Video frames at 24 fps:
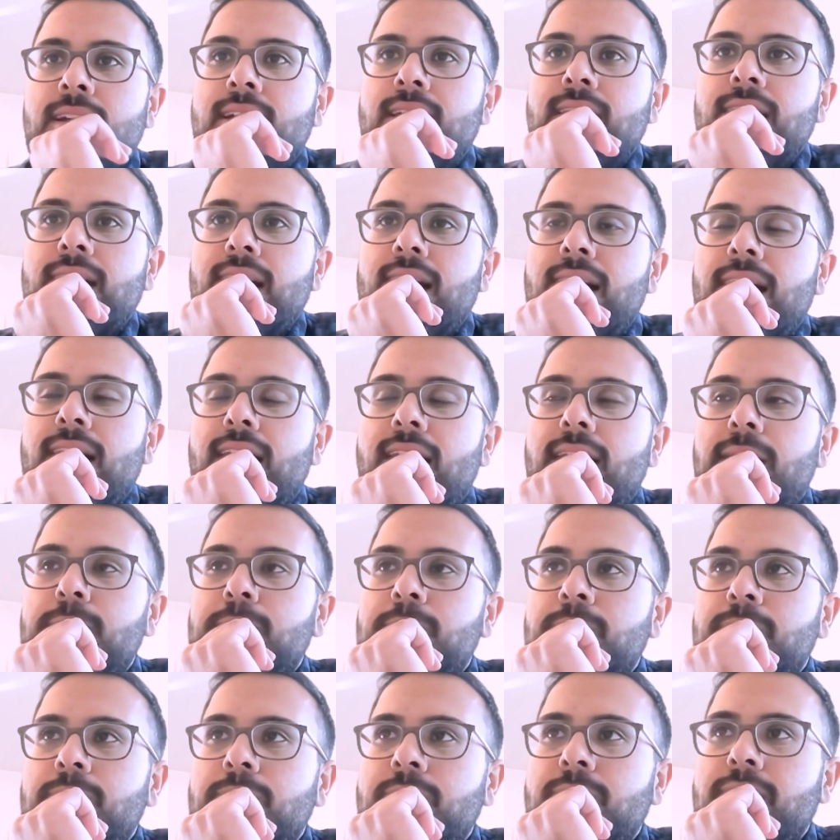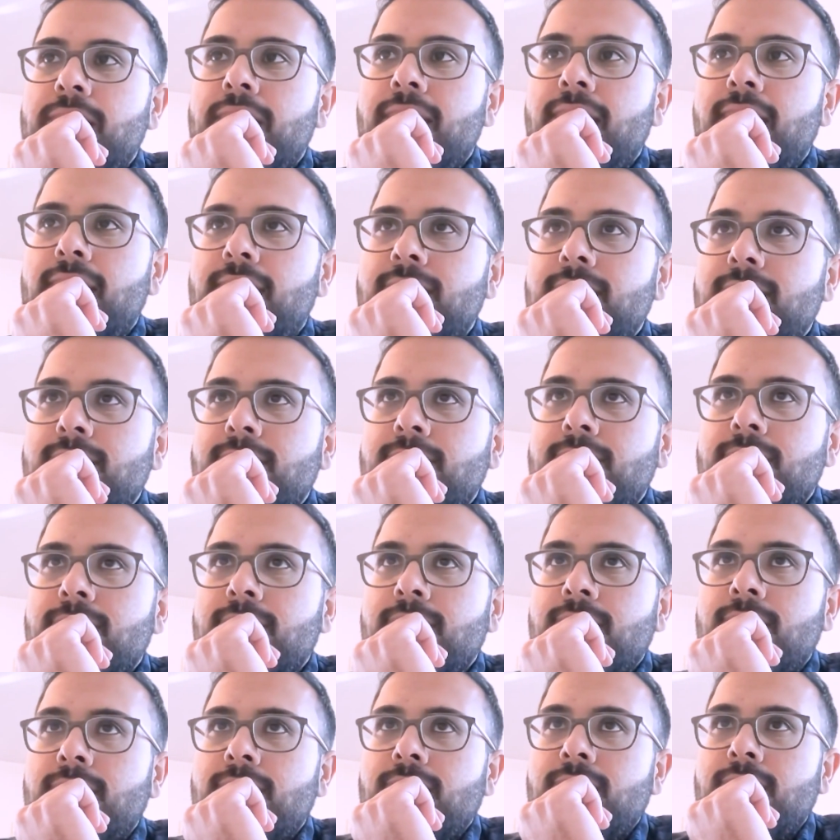And
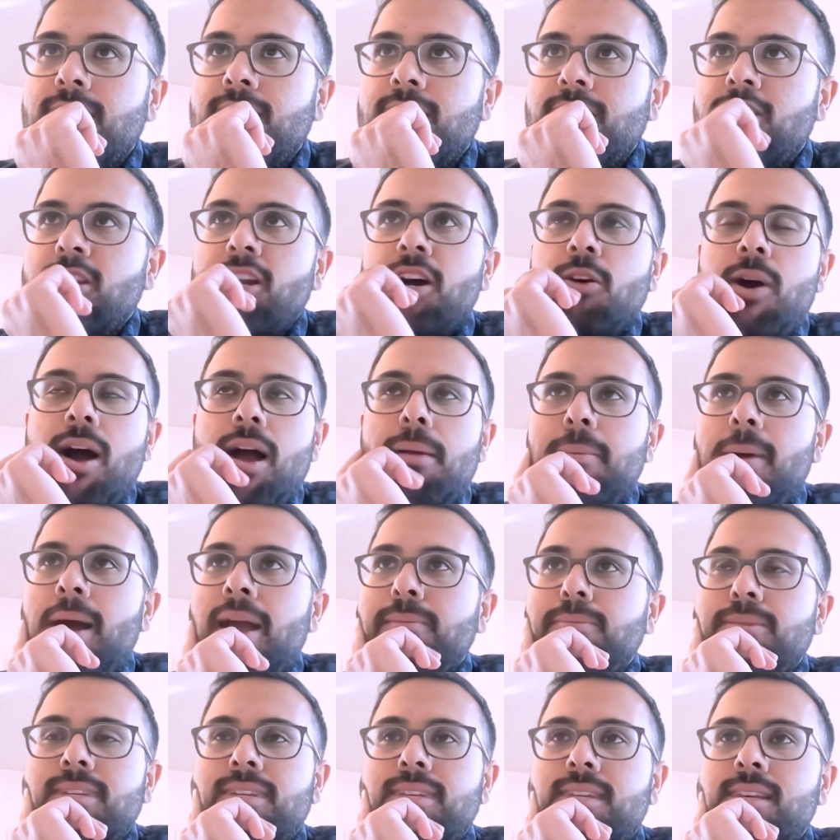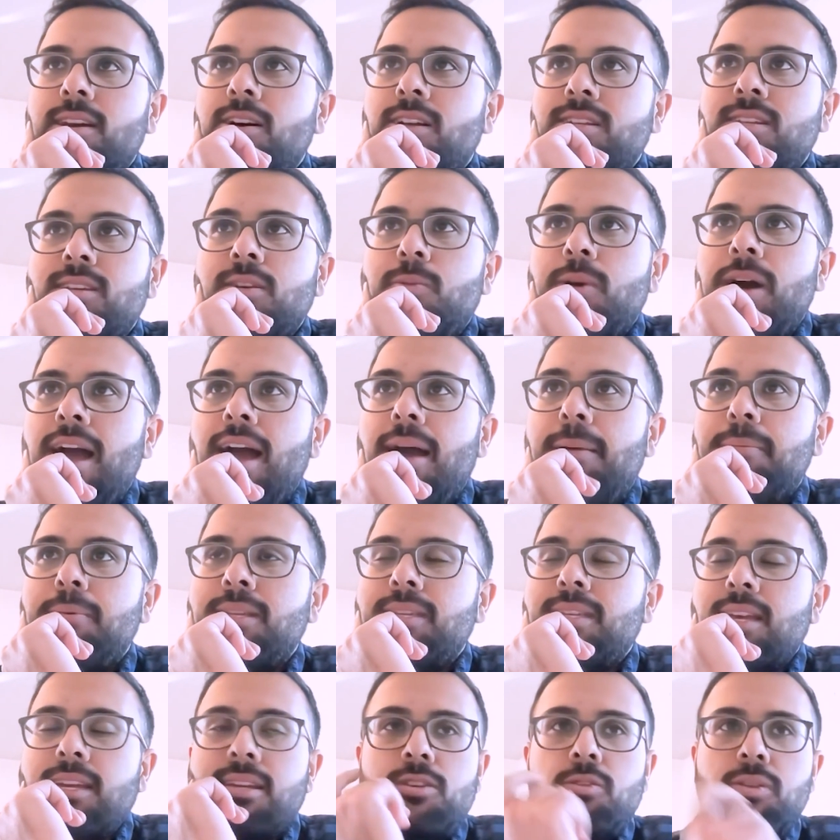I'm hyped to see also what happens.
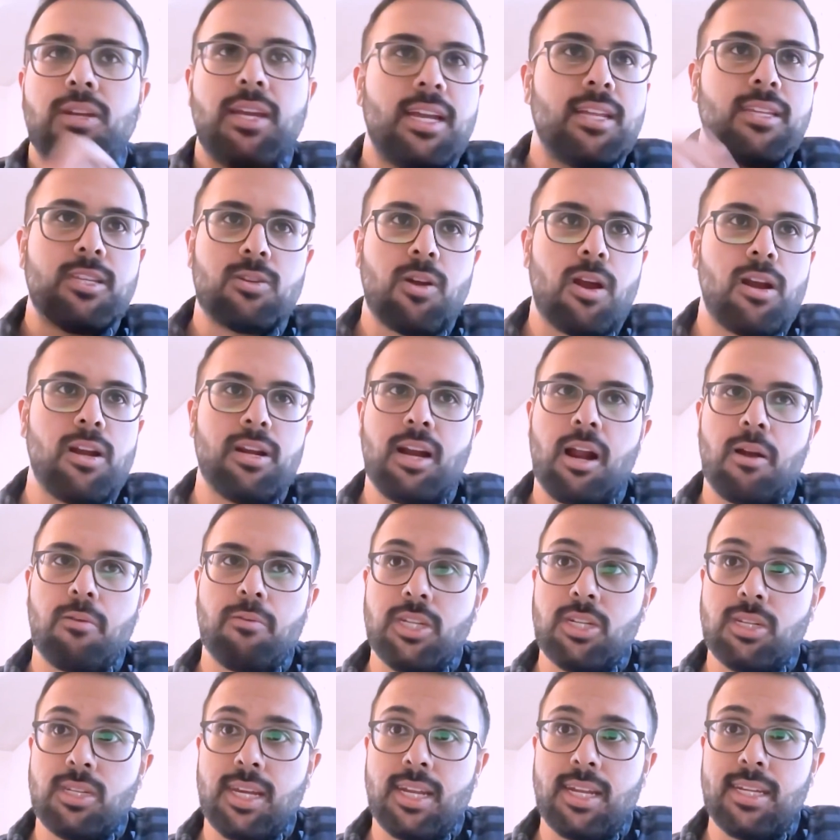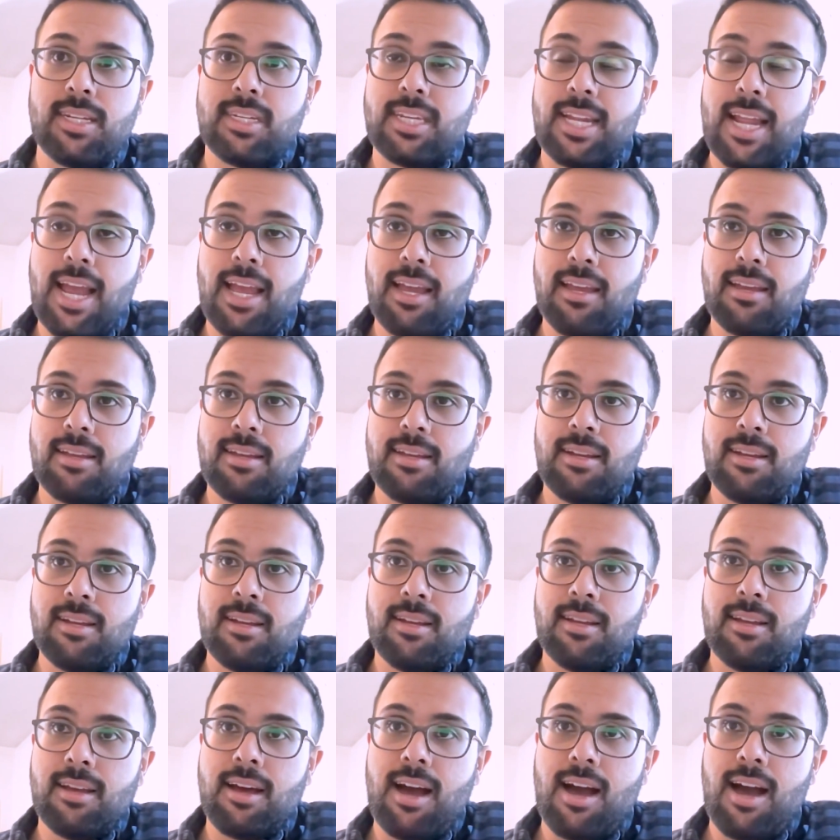Like you can get started on Regen data today,
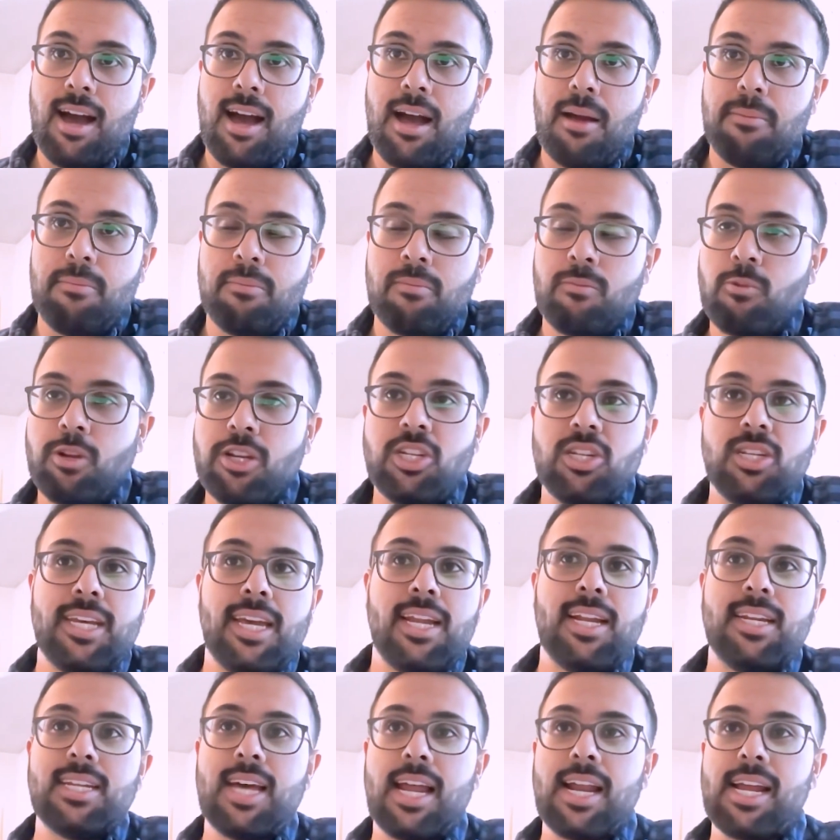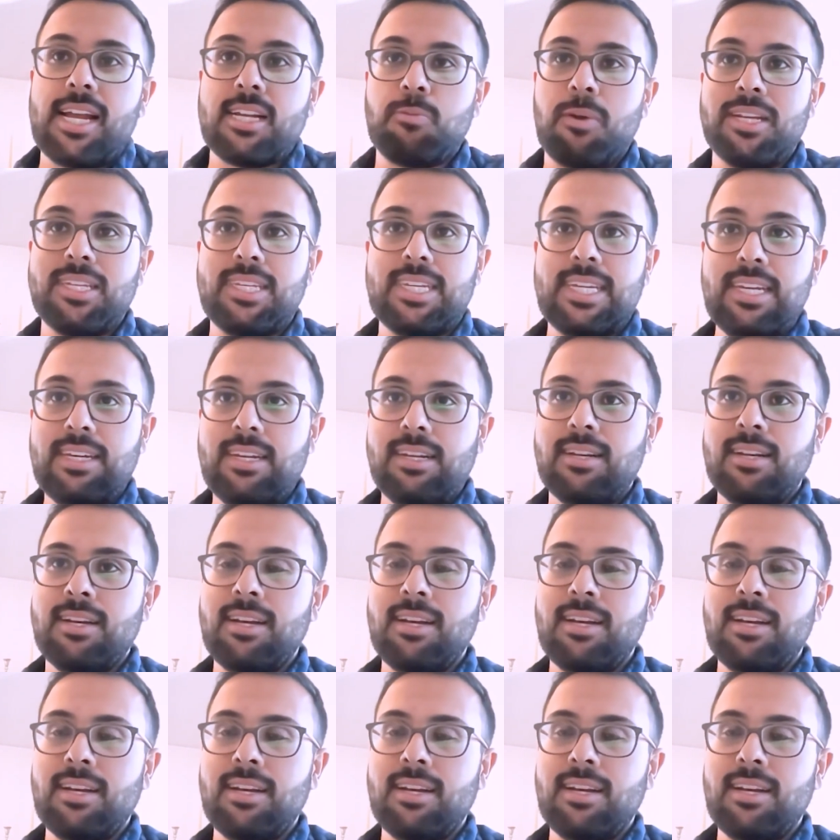regendata.xyz.